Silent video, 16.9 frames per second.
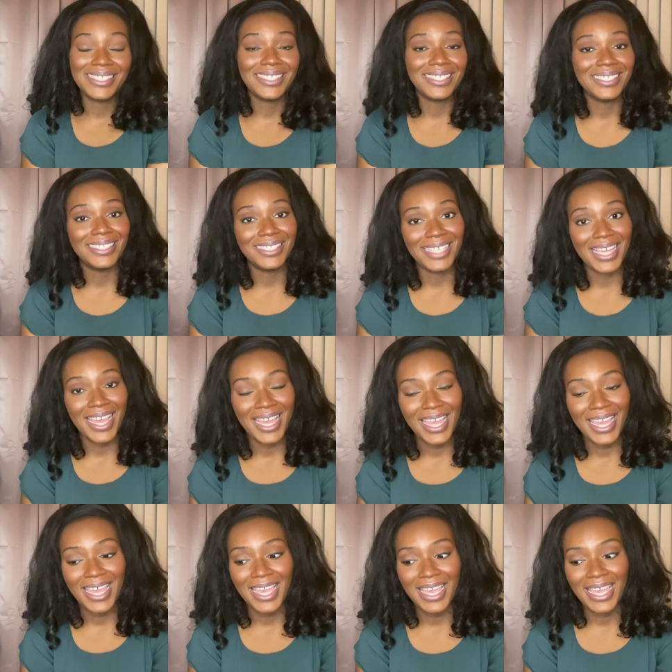
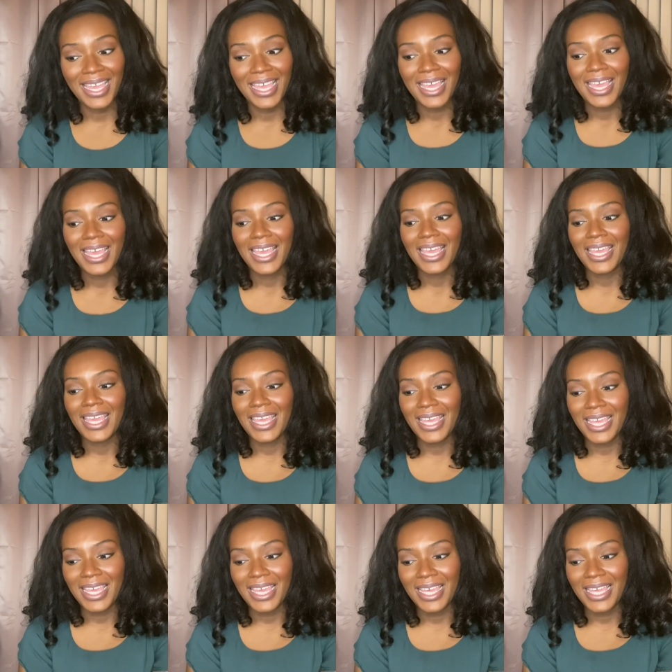Today
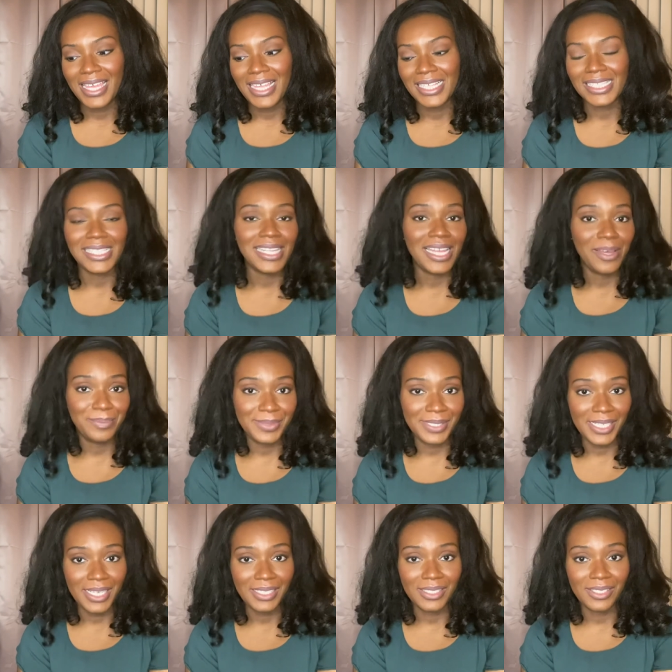is an
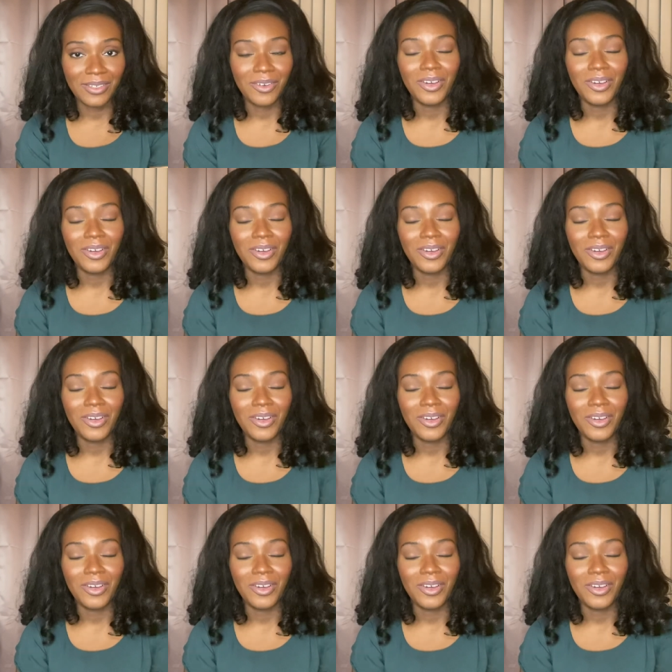update